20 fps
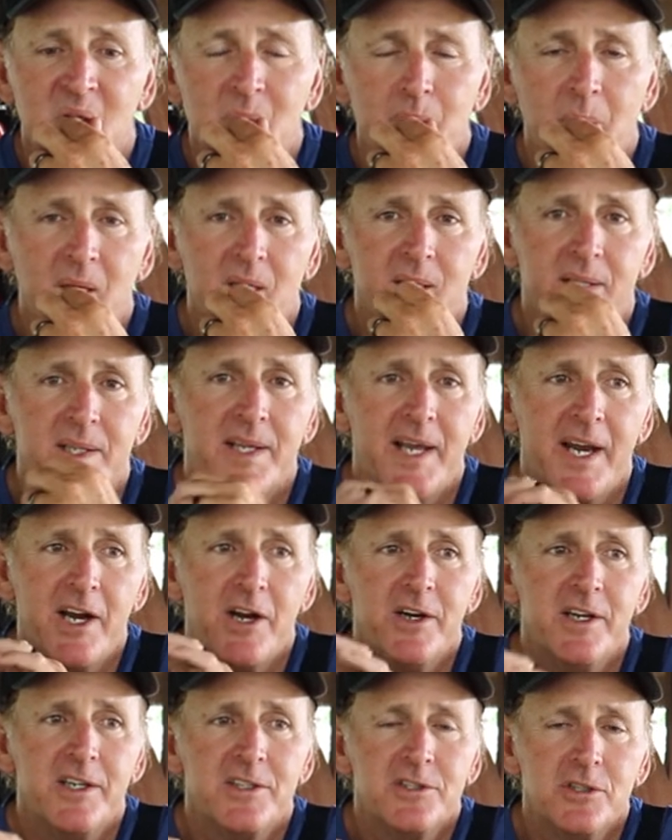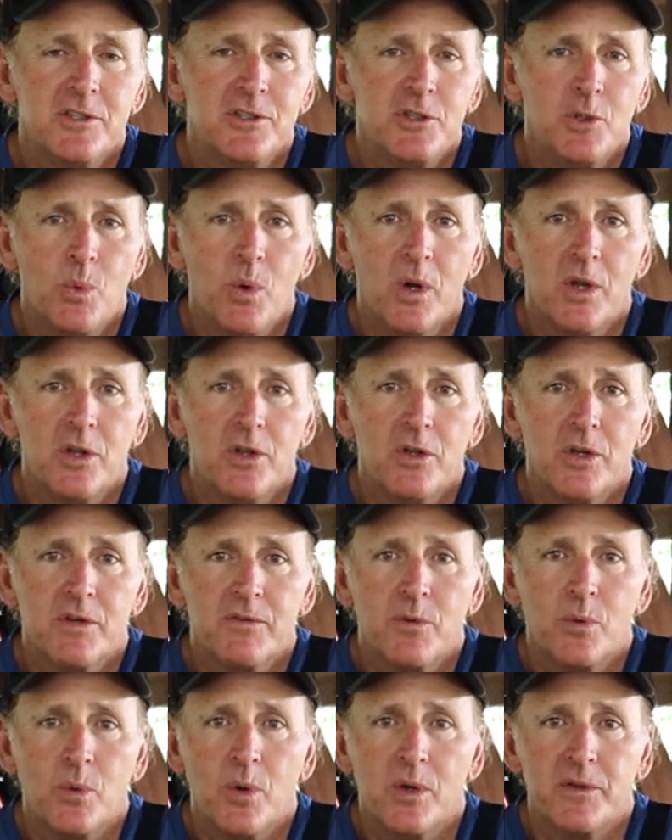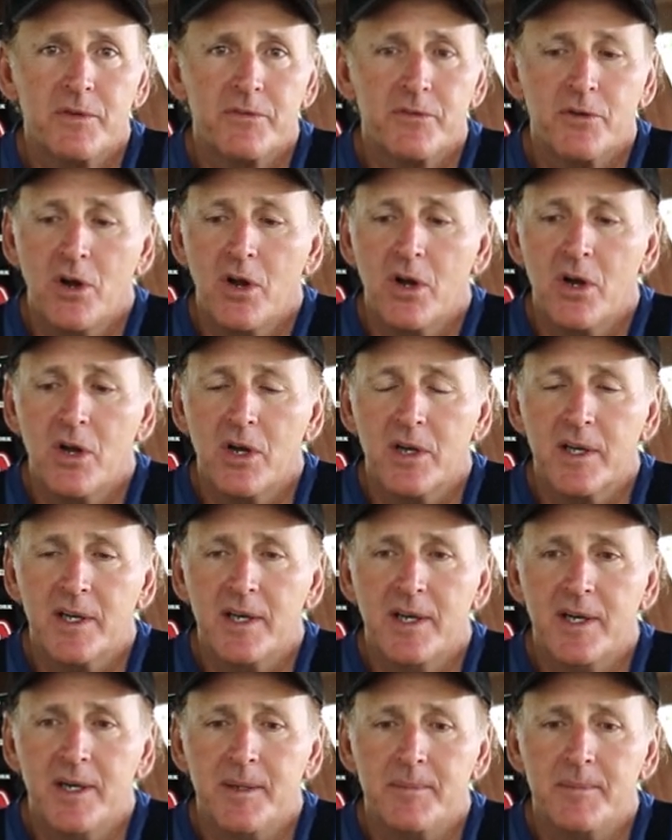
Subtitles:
The areas that you want to look for on the frog,